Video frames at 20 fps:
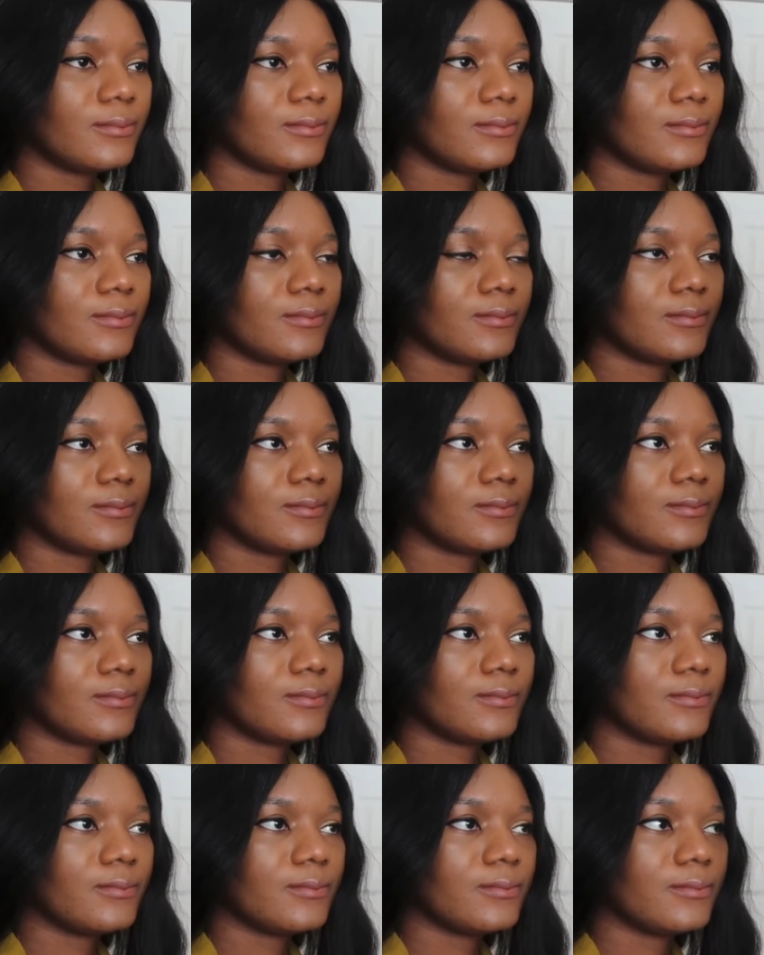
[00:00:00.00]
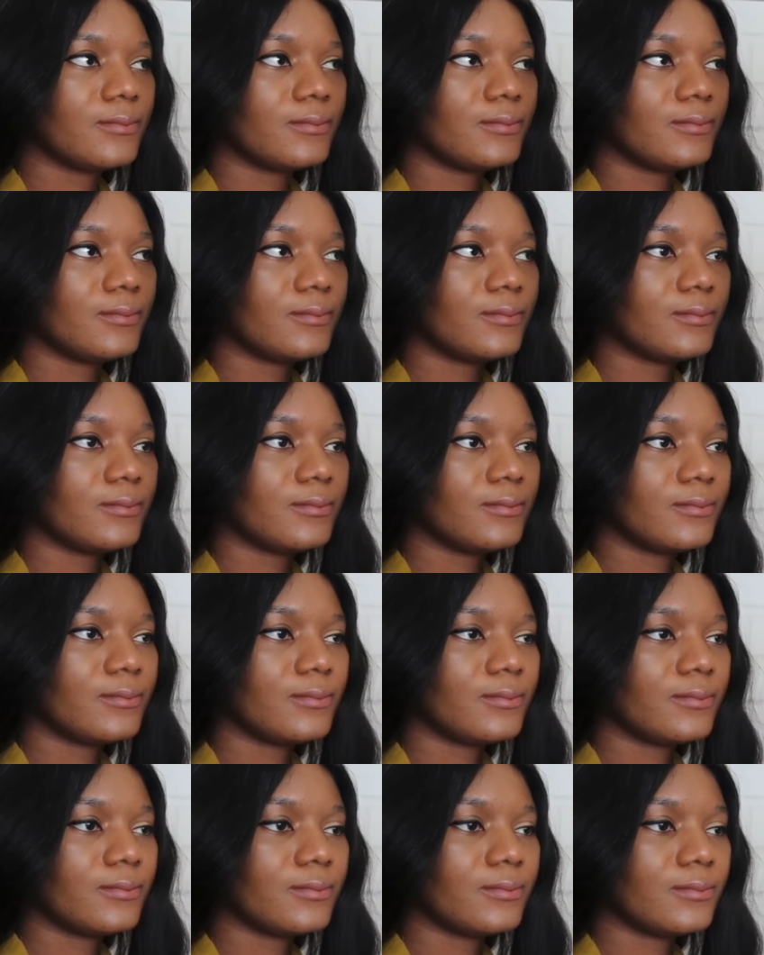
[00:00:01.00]

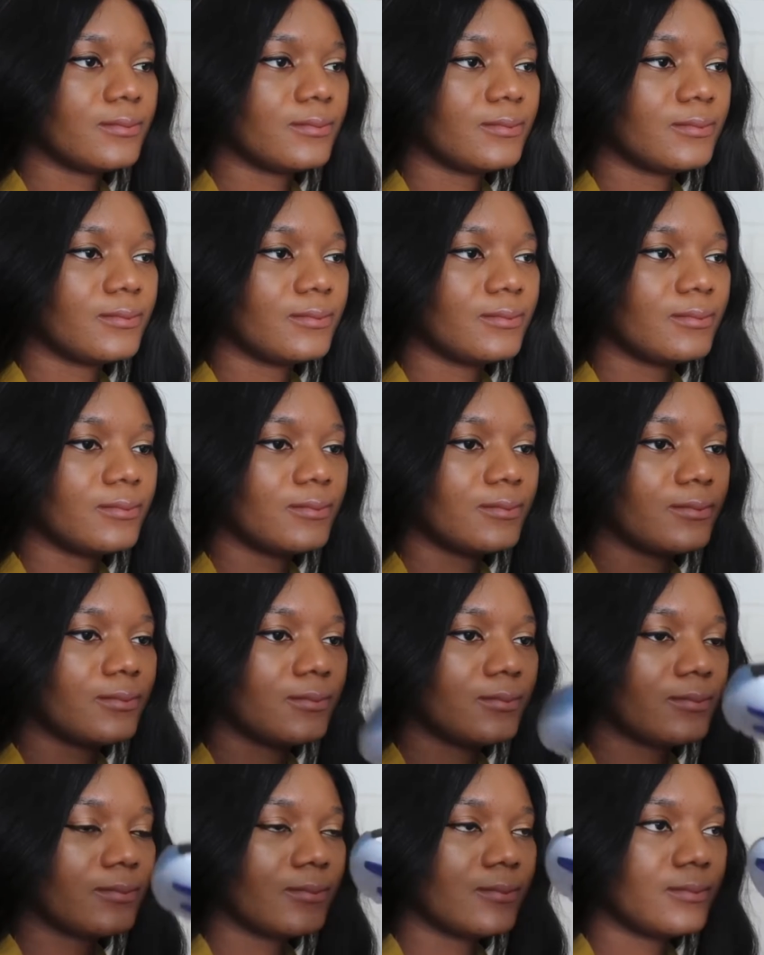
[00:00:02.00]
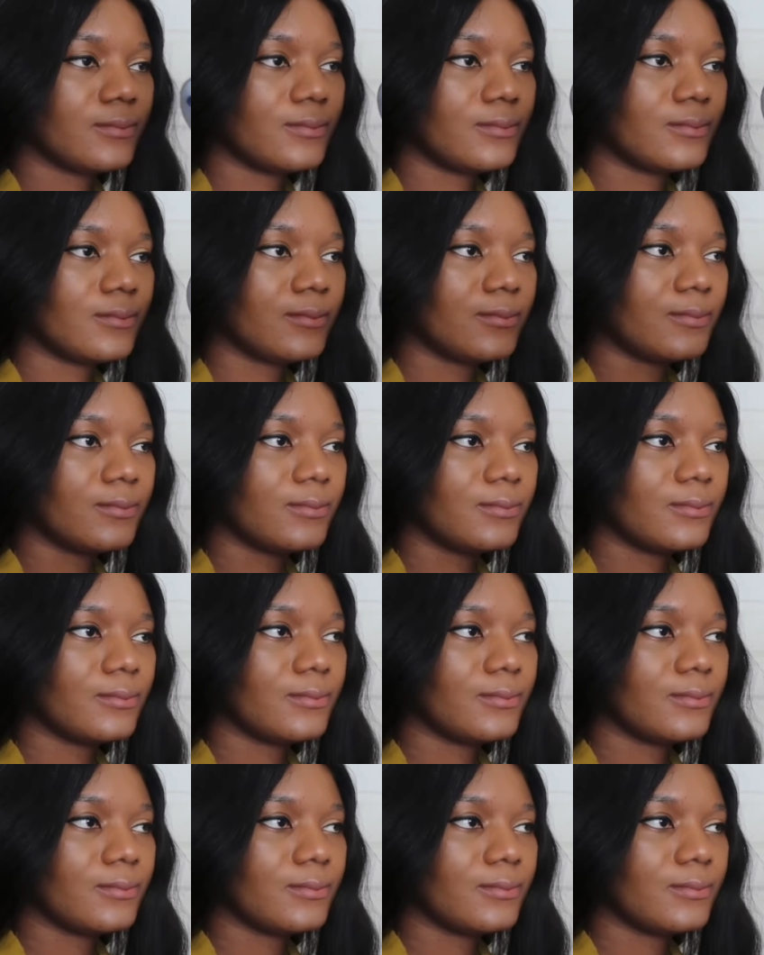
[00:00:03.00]
The person shown says nothing.